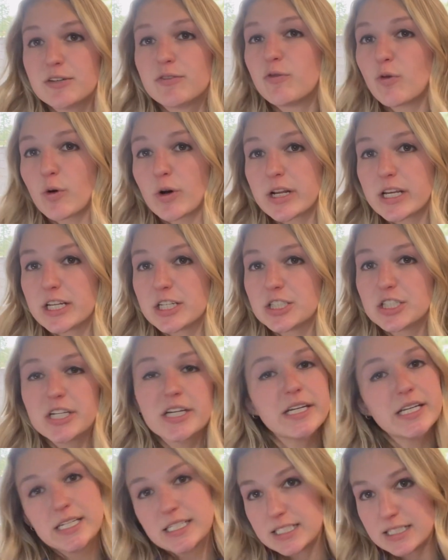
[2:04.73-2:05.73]
the 40-inch.
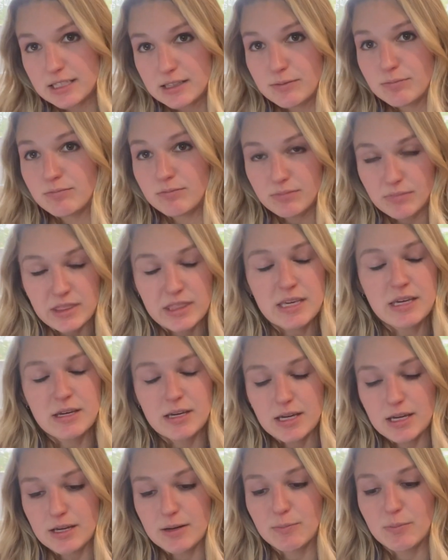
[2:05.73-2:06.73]
It is
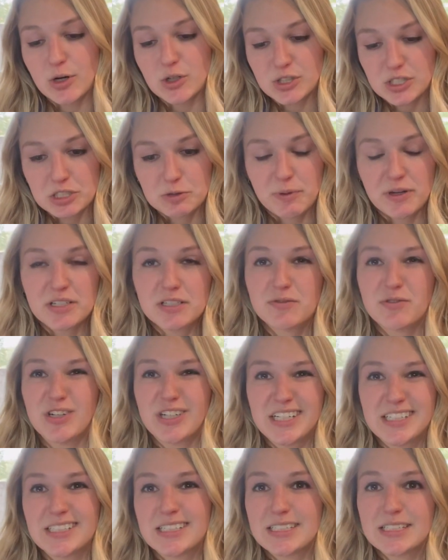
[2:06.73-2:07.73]
the most expensive
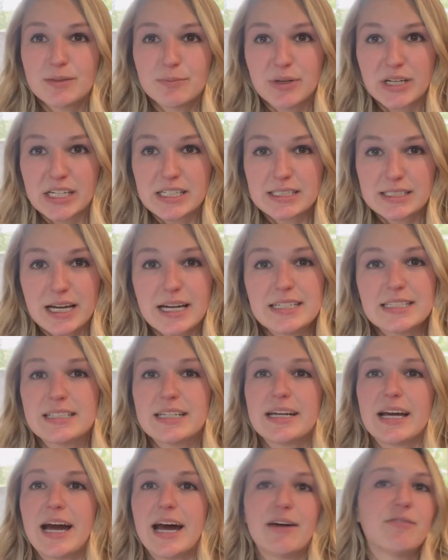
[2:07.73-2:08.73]
one because it's the biggest size
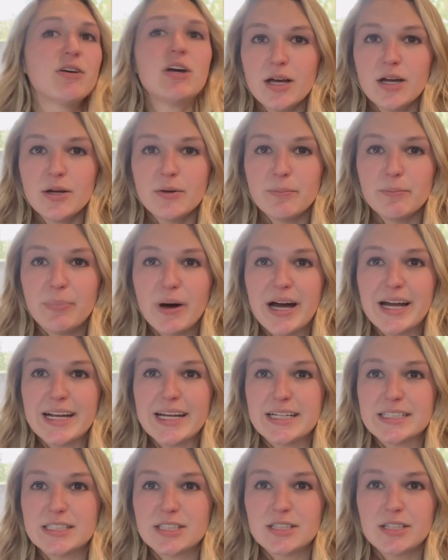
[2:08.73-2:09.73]
they have, but
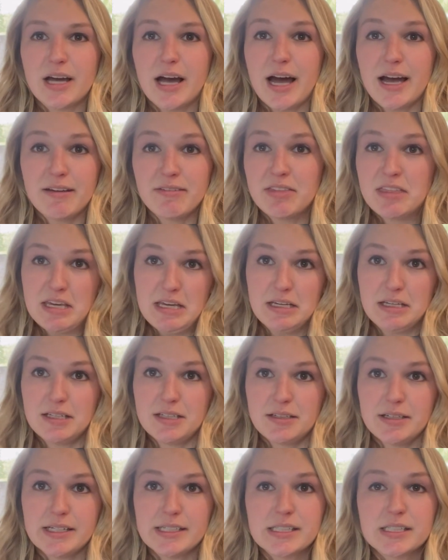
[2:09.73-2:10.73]
I
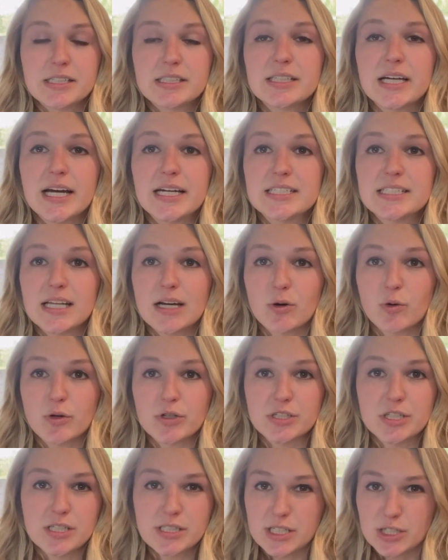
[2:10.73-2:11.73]
think it's the size that
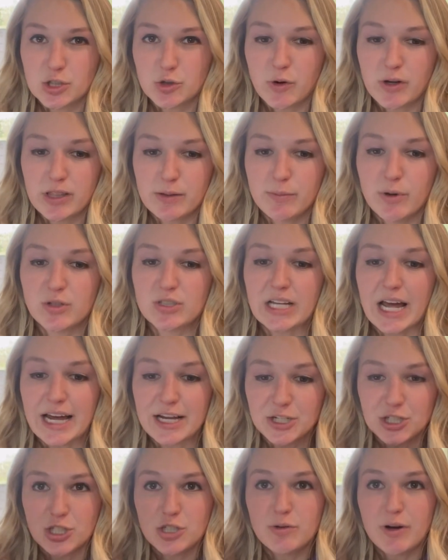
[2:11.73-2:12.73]
horses enjoy the most. I
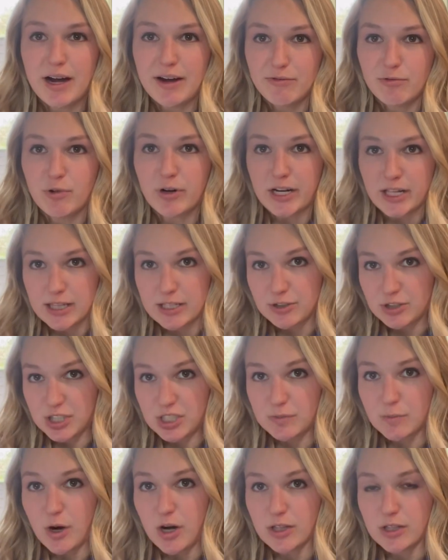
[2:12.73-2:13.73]
do have one of their
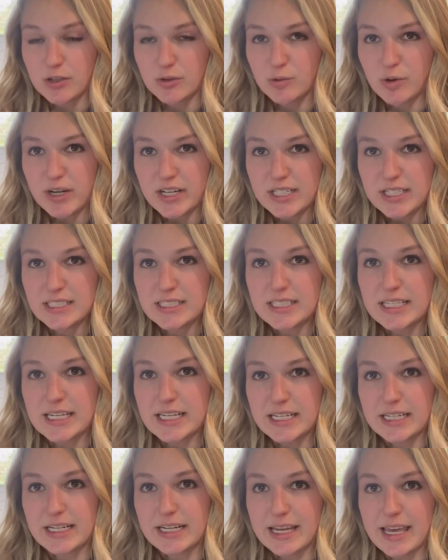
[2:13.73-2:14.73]
smaller ones
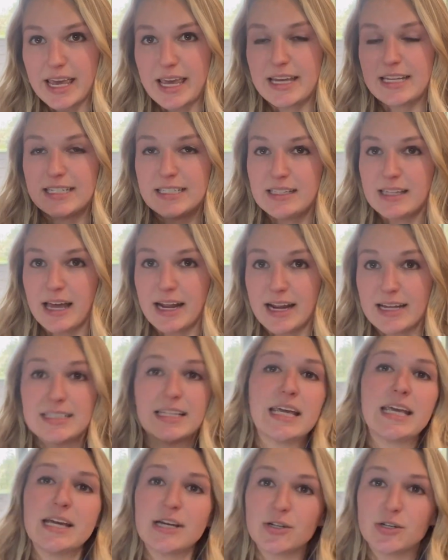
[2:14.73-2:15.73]
in a case that has
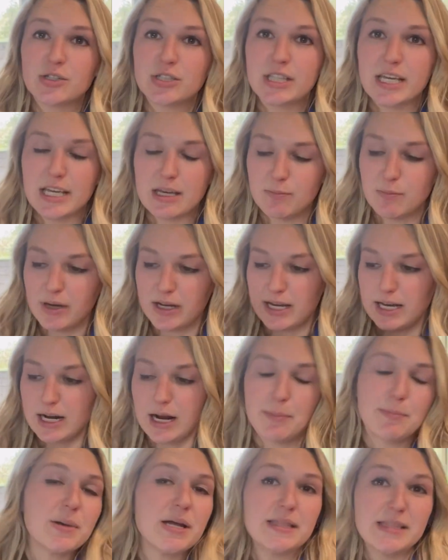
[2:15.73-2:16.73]
a handle so they can pick it
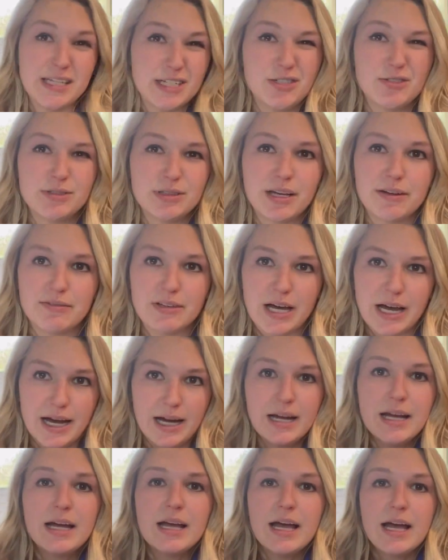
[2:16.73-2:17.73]
up, and they do love that.